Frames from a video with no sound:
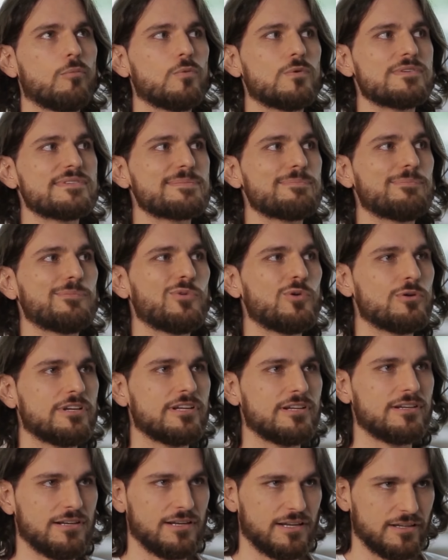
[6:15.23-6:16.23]
was born
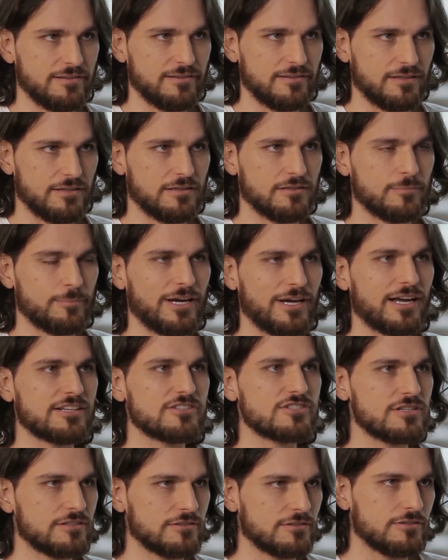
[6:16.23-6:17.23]
in London, but
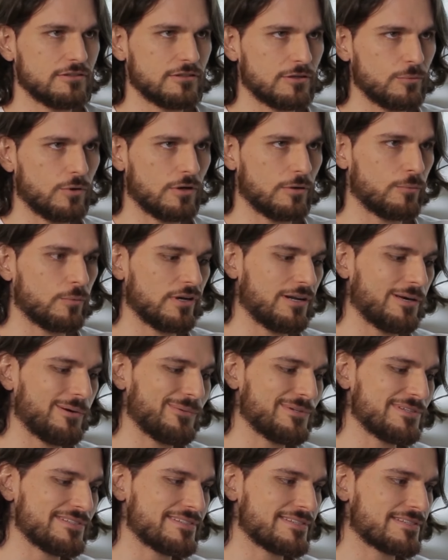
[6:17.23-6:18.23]
actually, you know what? When I
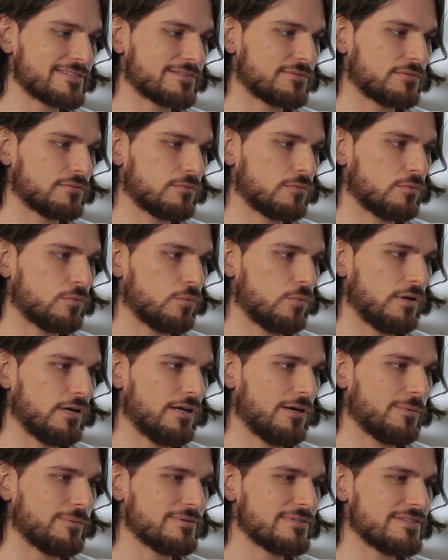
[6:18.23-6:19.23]
was when
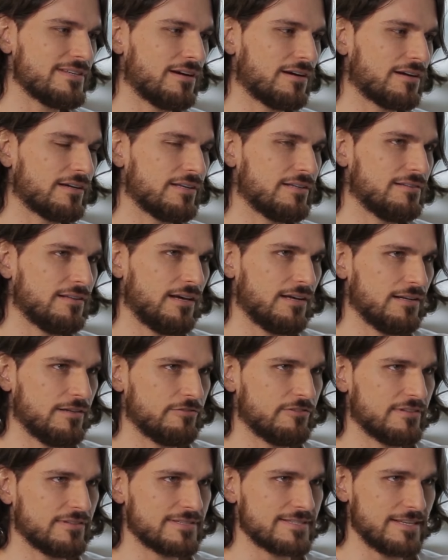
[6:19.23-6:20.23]
I was young, I, I,
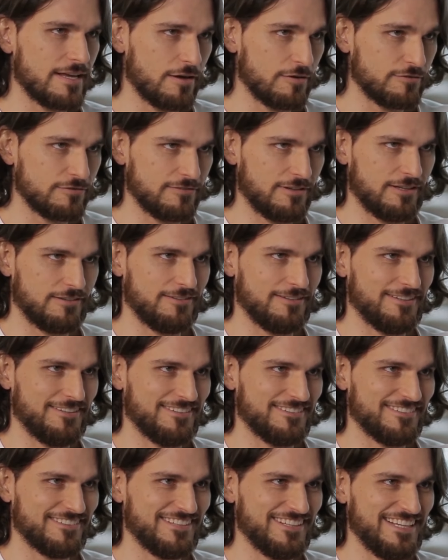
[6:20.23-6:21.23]
lived in South
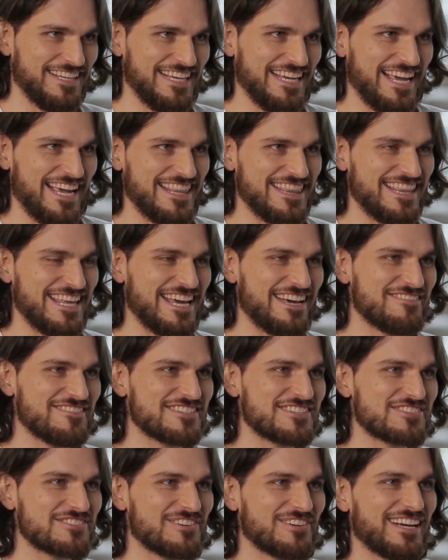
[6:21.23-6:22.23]
London, and they have a
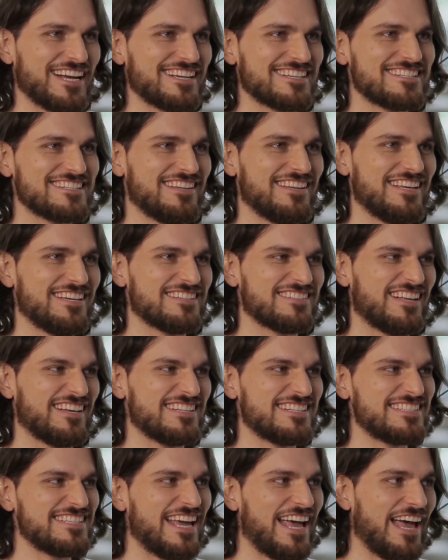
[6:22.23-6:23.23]
strong accent there. It's like
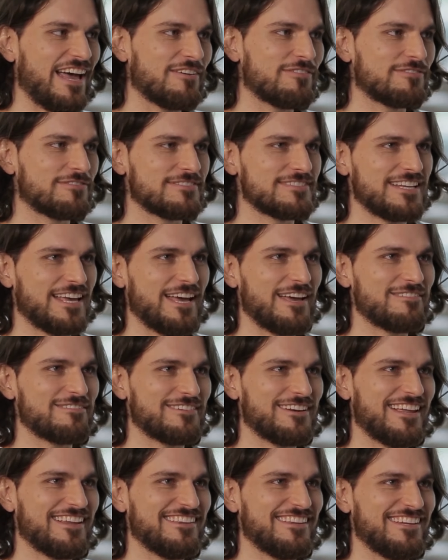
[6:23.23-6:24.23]
South, South
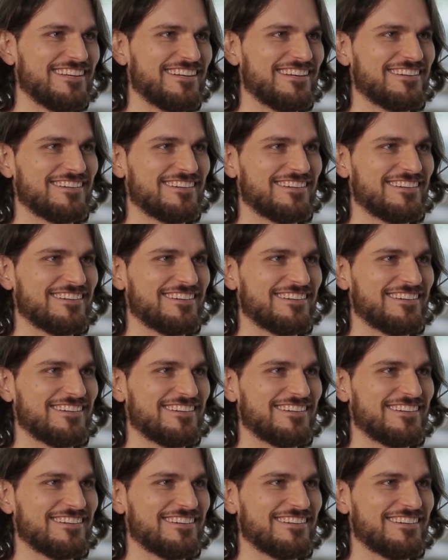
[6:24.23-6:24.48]
London,